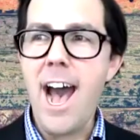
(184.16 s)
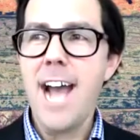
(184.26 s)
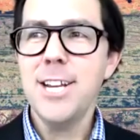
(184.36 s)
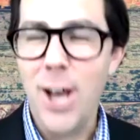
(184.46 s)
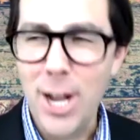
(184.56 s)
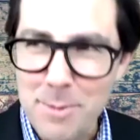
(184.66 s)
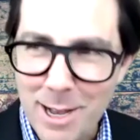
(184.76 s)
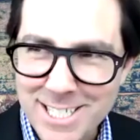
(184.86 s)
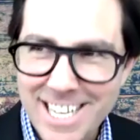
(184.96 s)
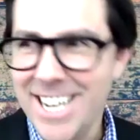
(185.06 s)
I talk about
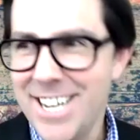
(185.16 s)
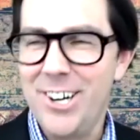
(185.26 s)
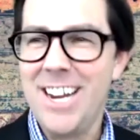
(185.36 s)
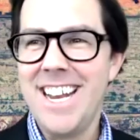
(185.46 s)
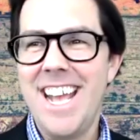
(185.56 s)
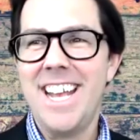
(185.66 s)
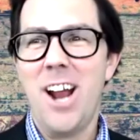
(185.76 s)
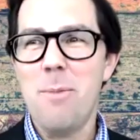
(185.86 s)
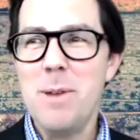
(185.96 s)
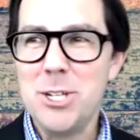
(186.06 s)
cityCURRENT and
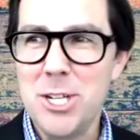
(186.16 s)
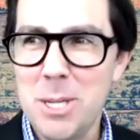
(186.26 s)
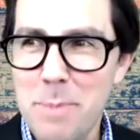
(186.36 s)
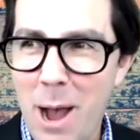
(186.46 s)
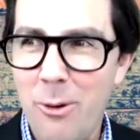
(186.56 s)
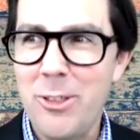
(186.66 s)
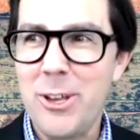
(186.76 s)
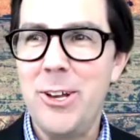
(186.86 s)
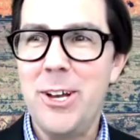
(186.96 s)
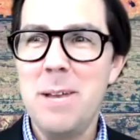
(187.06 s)
our mission to power the
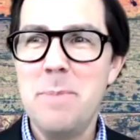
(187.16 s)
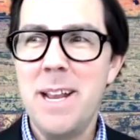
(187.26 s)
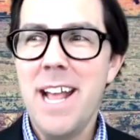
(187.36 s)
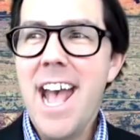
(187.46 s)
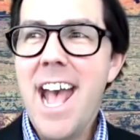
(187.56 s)
good, but